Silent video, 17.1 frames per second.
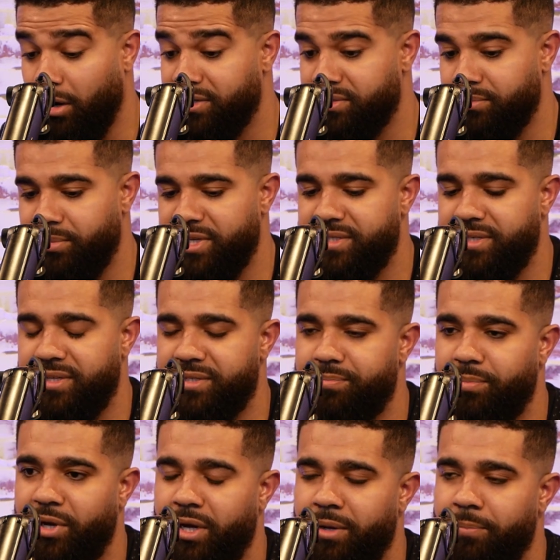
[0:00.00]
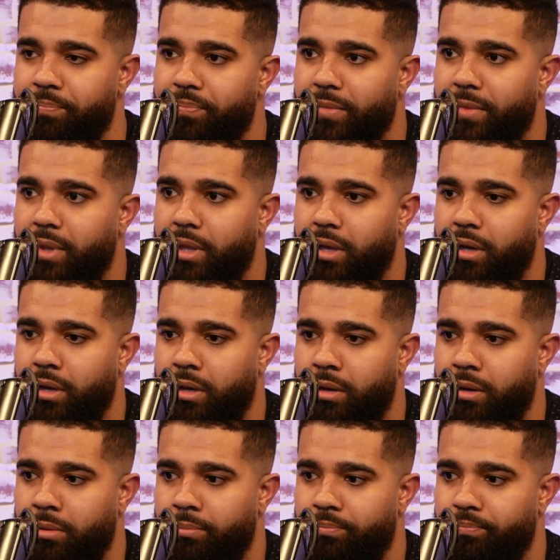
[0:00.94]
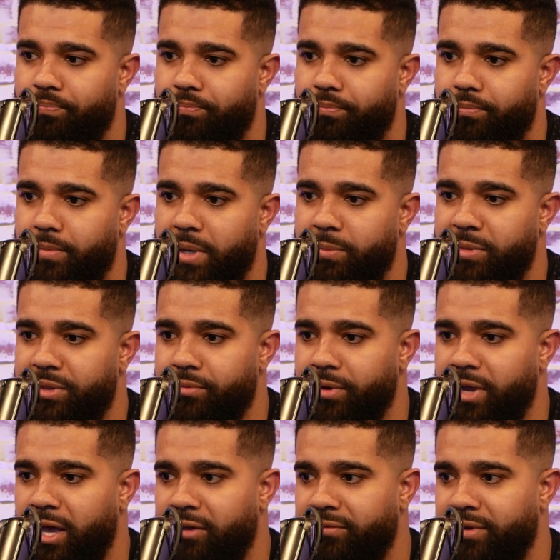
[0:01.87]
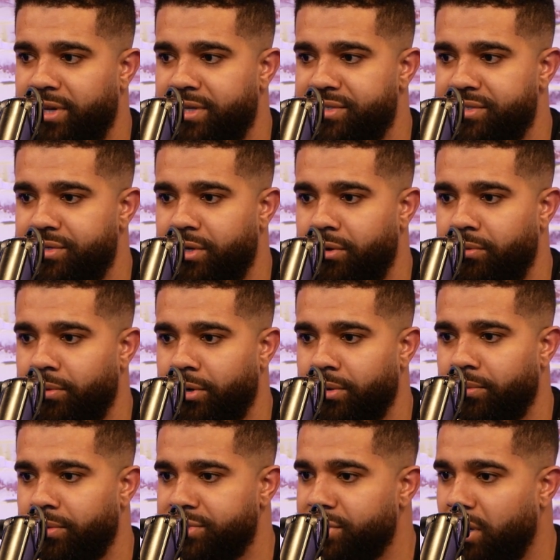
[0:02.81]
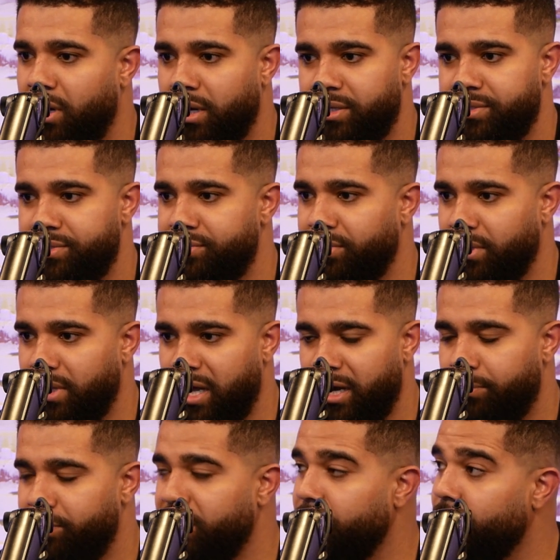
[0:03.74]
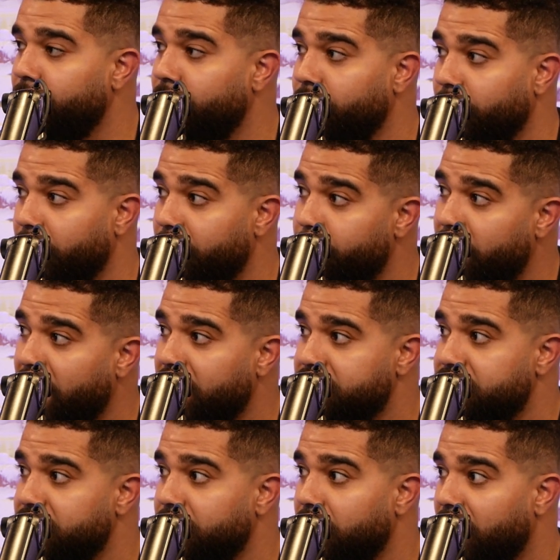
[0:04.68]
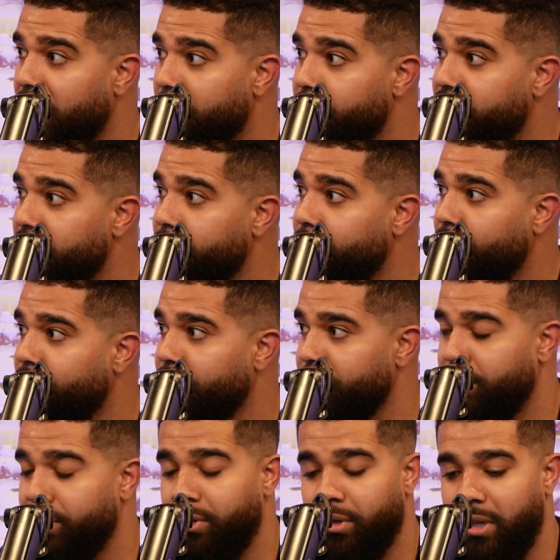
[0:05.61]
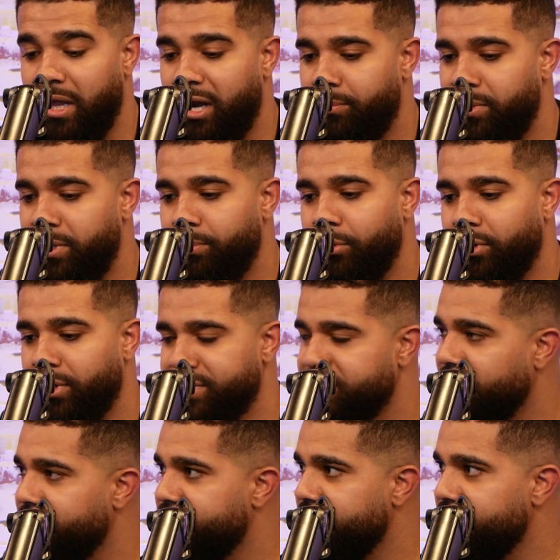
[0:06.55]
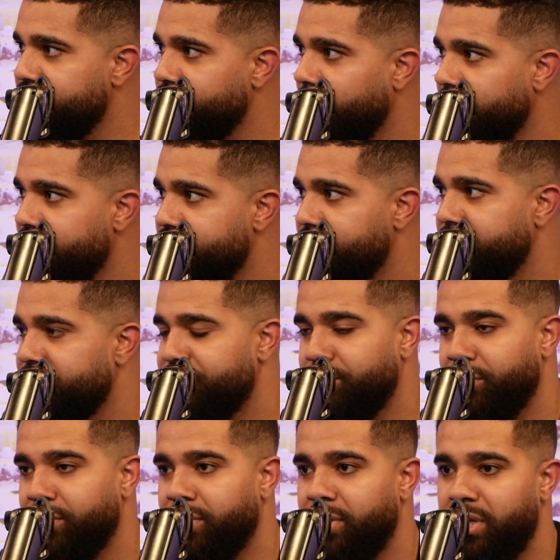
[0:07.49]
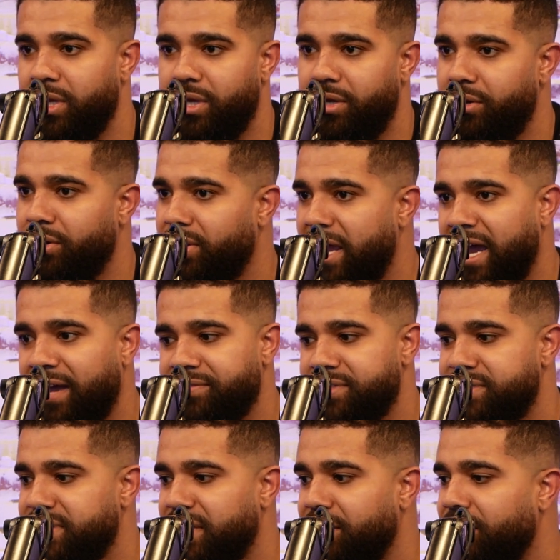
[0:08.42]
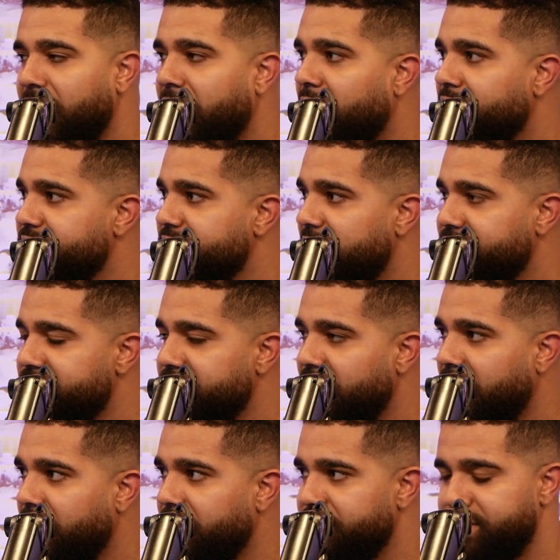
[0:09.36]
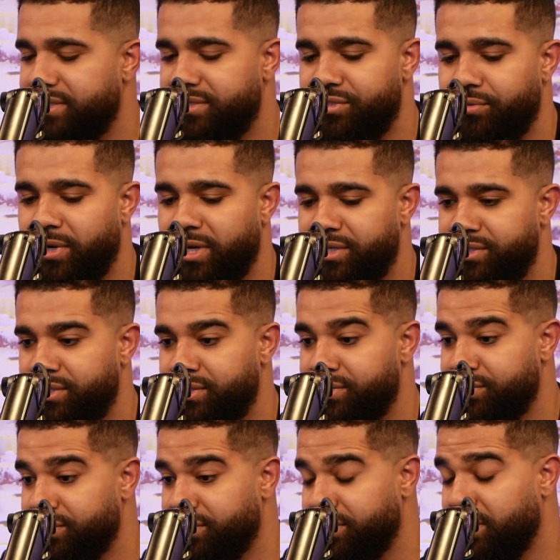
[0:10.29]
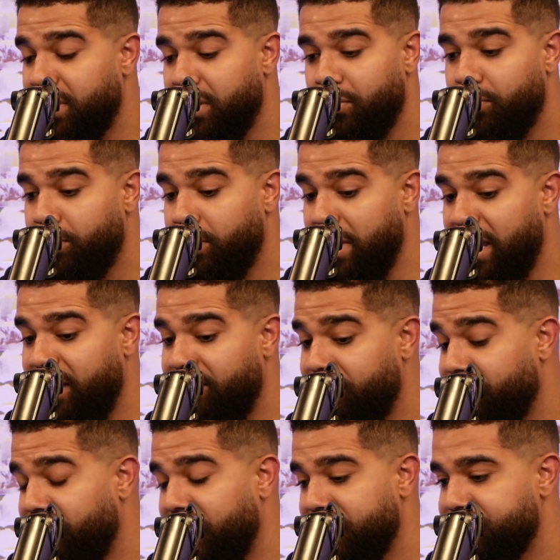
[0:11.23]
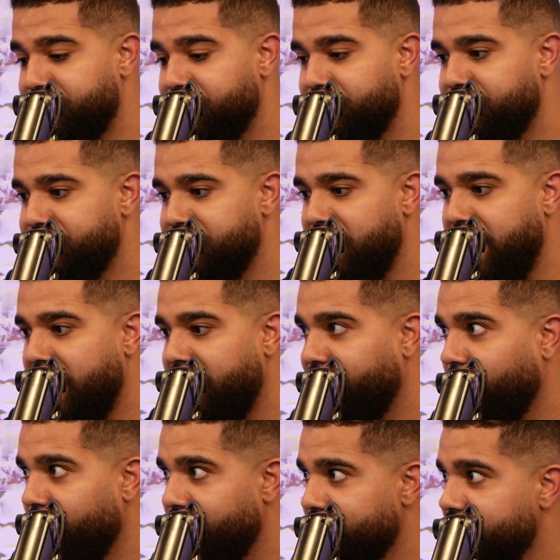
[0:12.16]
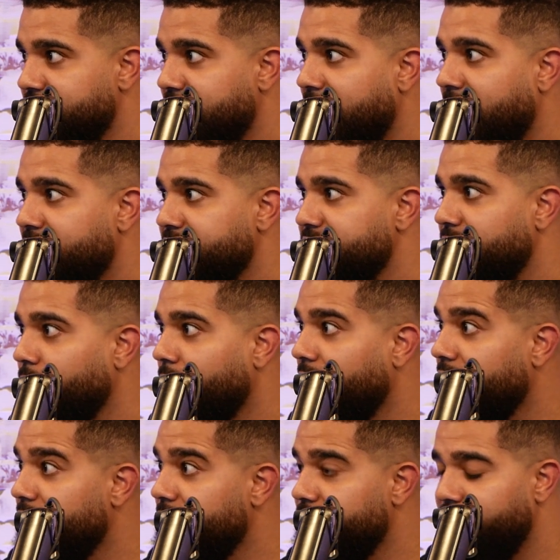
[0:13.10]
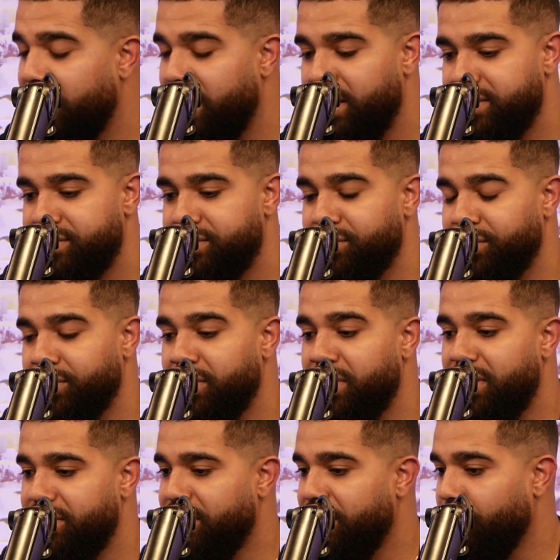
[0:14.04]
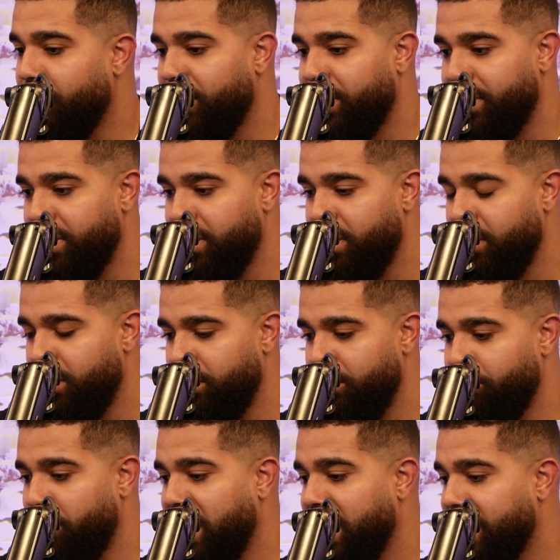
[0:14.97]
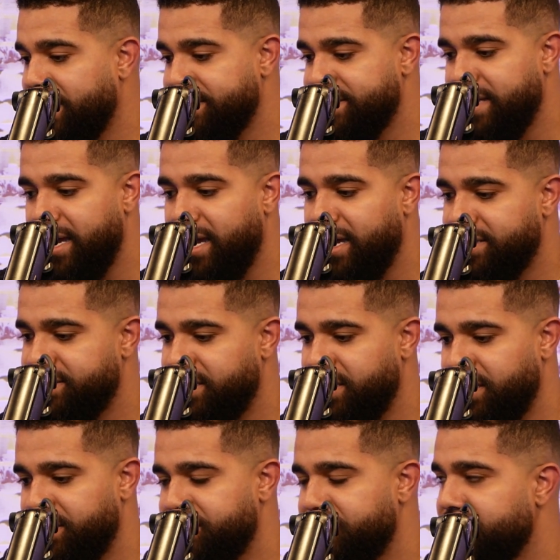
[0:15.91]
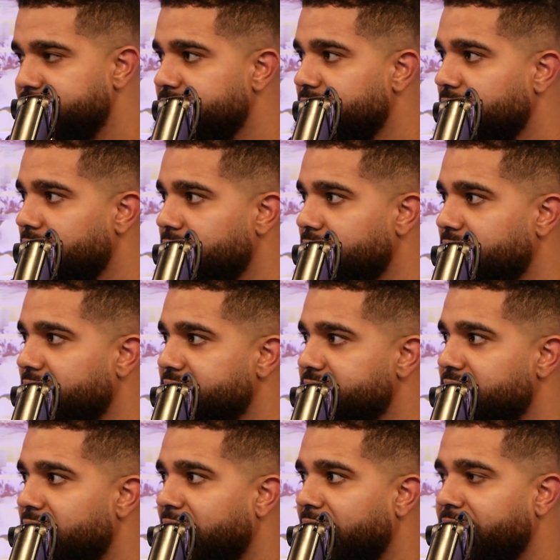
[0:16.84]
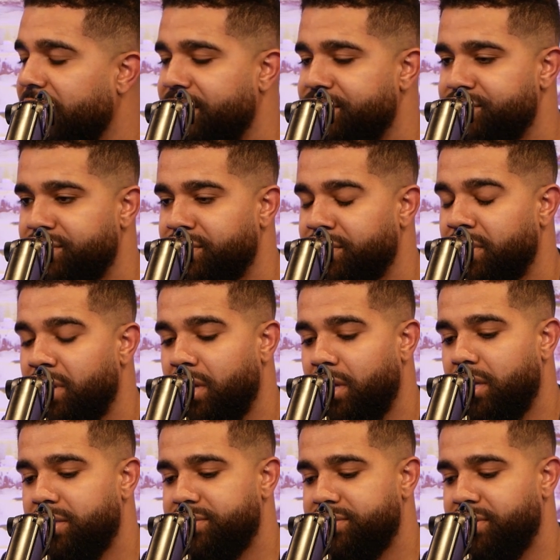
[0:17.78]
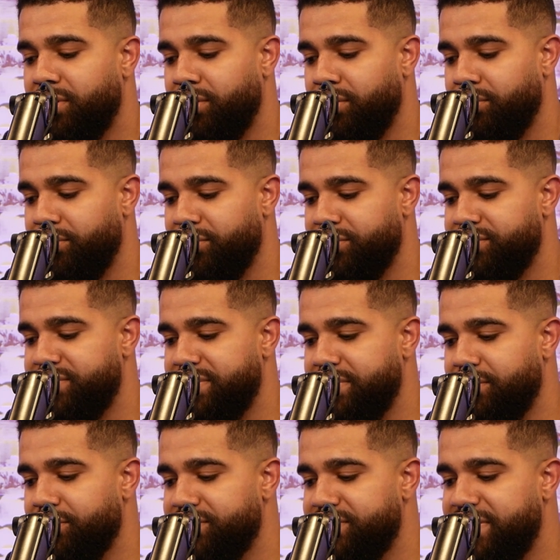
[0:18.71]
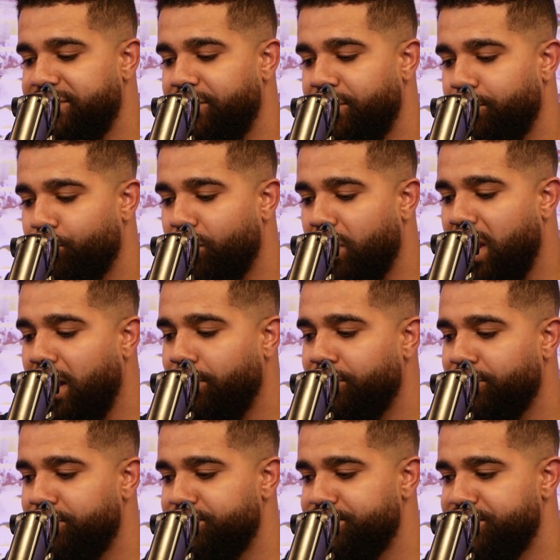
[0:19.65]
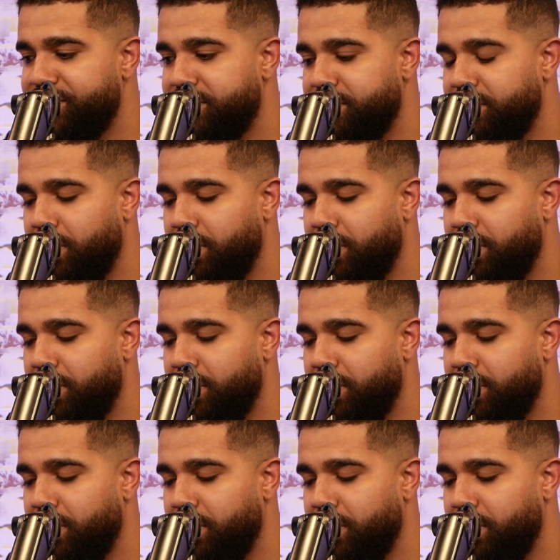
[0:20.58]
business. But I mean, the reality of it is, you know, we're talking to a lot of people, we're impacting a lot of people. You know, a lot of people are in tough situations where, you know, they have to sell the house, they have to get out of situations, and we have investors that have all this cash they want to invest, or they want to buy into assets and things of that nature. So there's different problems.